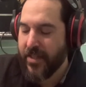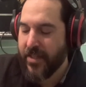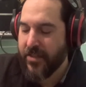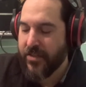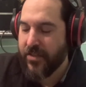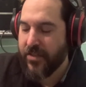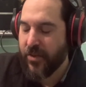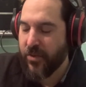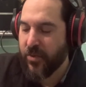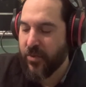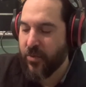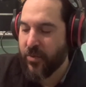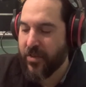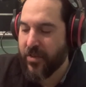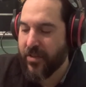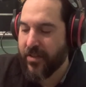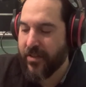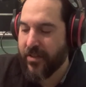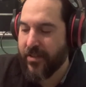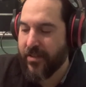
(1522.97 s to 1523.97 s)
So
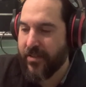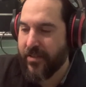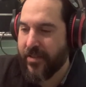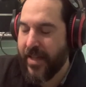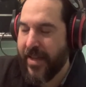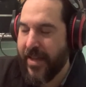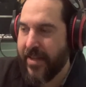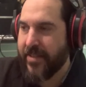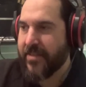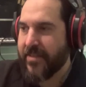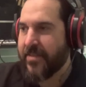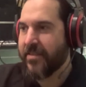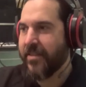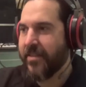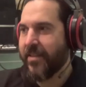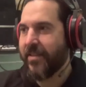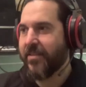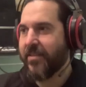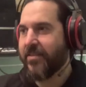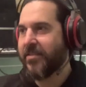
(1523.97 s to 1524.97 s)
that
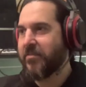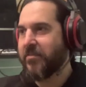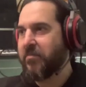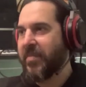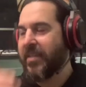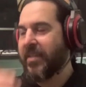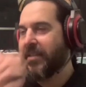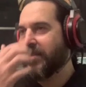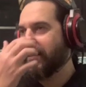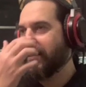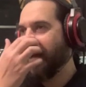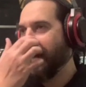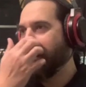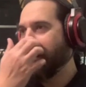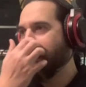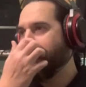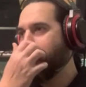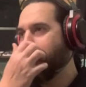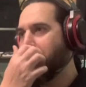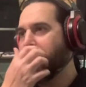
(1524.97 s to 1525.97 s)
to me is kind
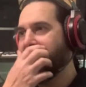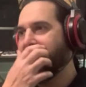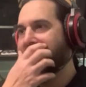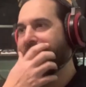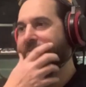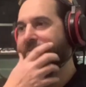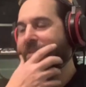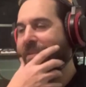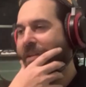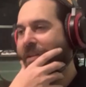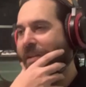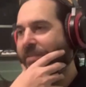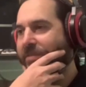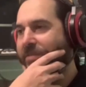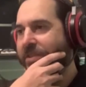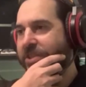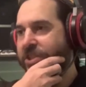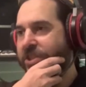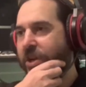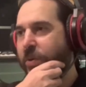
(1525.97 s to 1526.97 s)
of a bit of
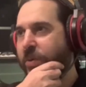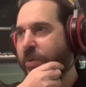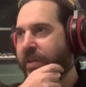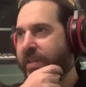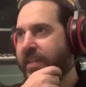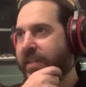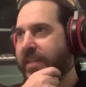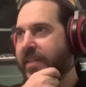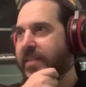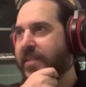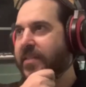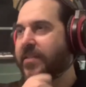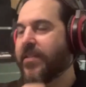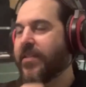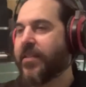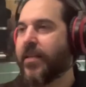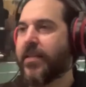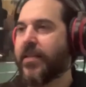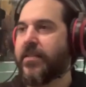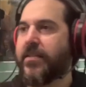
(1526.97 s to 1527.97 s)
a joke in this,
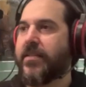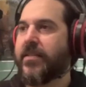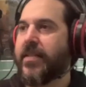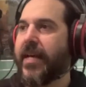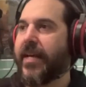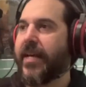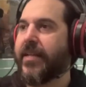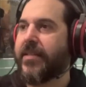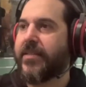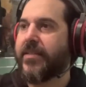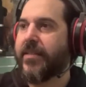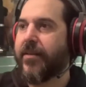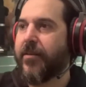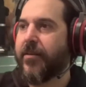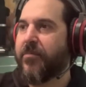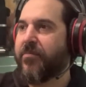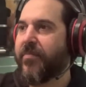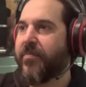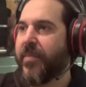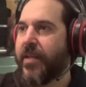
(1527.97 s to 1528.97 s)
is
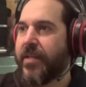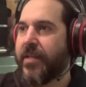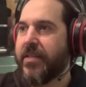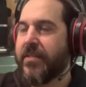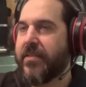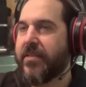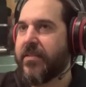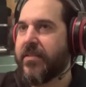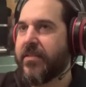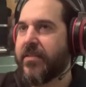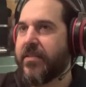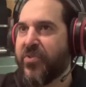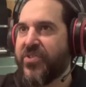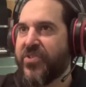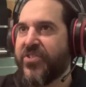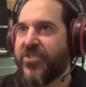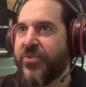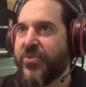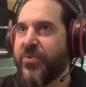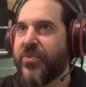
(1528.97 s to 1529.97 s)
that it is the
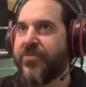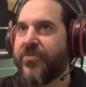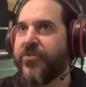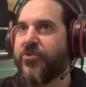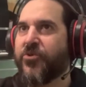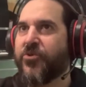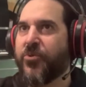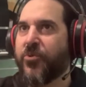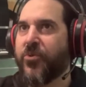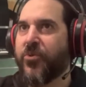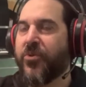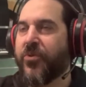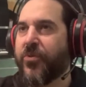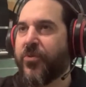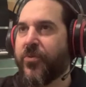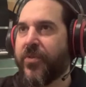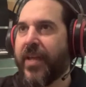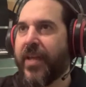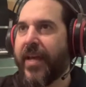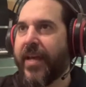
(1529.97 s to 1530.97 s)
pursuit of
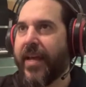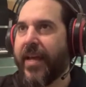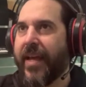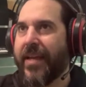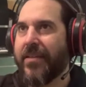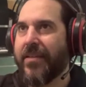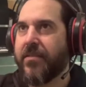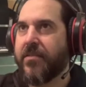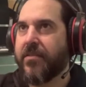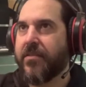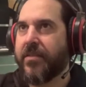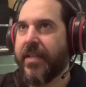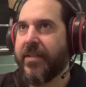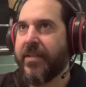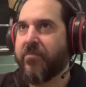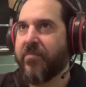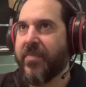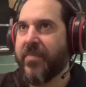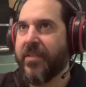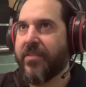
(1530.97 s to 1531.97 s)
truth that has
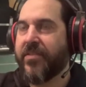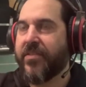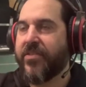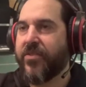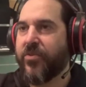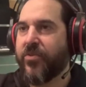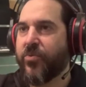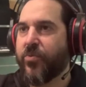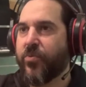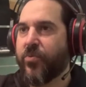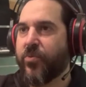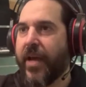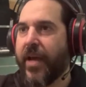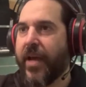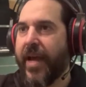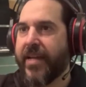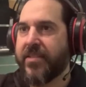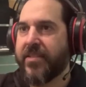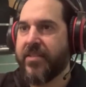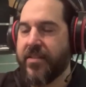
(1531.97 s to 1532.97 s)
led me to
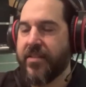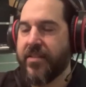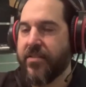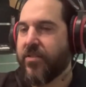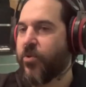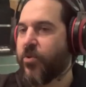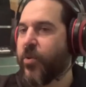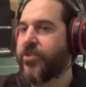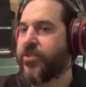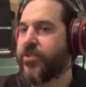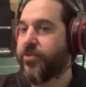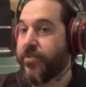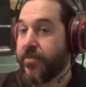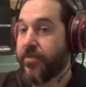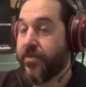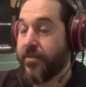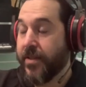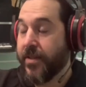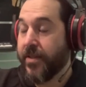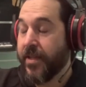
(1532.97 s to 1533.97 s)
ask these questions